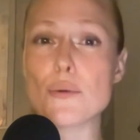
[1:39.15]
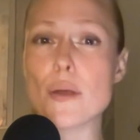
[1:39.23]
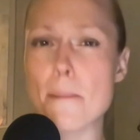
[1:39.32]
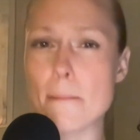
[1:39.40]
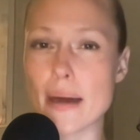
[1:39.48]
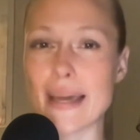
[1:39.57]

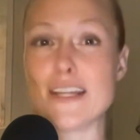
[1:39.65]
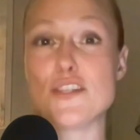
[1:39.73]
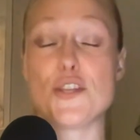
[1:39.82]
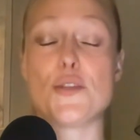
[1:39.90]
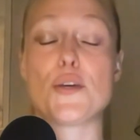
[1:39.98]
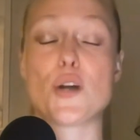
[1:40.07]
remind
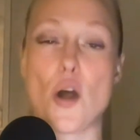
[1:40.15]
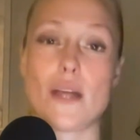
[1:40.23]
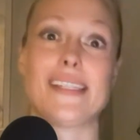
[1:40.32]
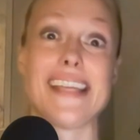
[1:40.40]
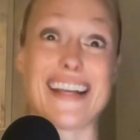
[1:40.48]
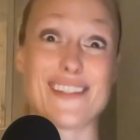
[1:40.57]
you the
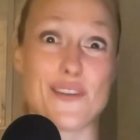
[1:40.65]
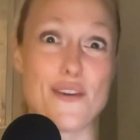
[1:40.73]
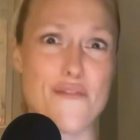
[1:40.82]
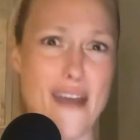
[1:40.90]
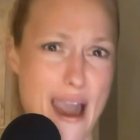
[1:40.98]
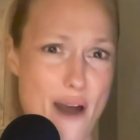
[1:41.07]
context
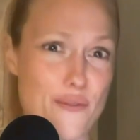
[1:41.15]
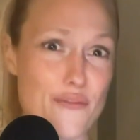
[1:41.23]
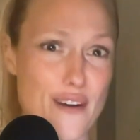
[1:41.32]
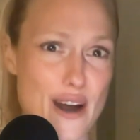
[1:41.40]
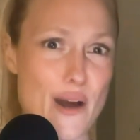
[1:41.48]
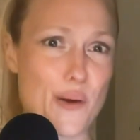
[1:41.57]
of how
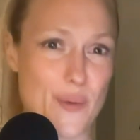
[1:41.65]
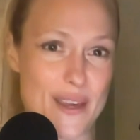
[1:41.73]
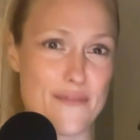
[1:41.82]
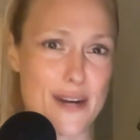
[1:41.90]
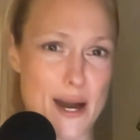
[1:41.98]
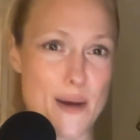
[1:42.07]
far
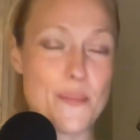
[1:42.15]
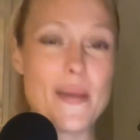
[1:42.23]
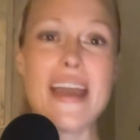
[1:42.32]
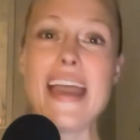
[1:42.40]
we've come.